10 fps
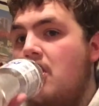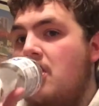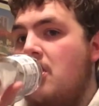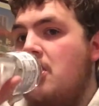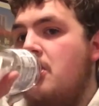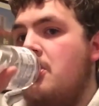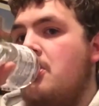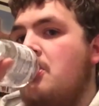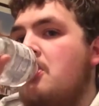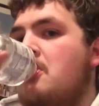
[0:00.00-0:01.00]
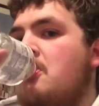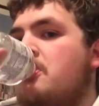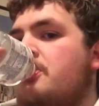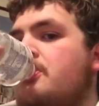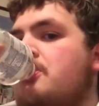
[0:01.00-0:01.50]

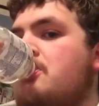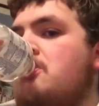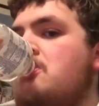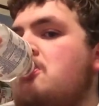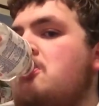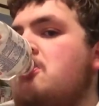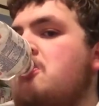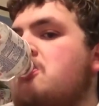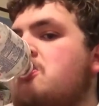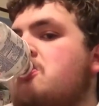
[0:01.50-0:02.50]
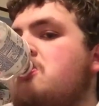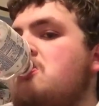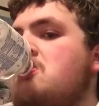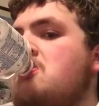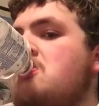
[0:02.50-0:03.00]

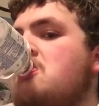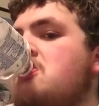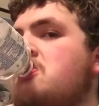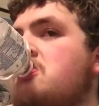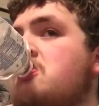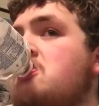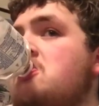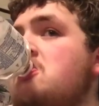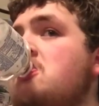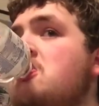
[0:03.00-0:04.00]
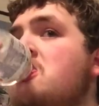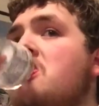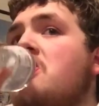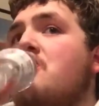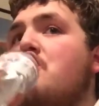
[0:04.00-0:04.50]

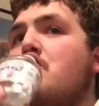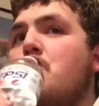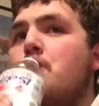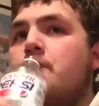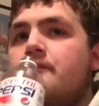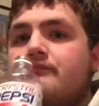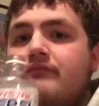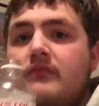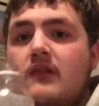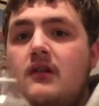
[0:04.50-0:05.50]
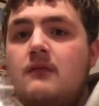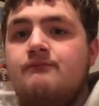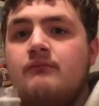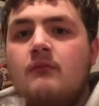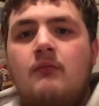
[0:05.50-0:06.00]

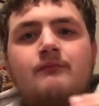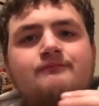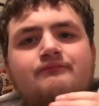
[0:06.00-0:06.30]
No one is speaking in this clip.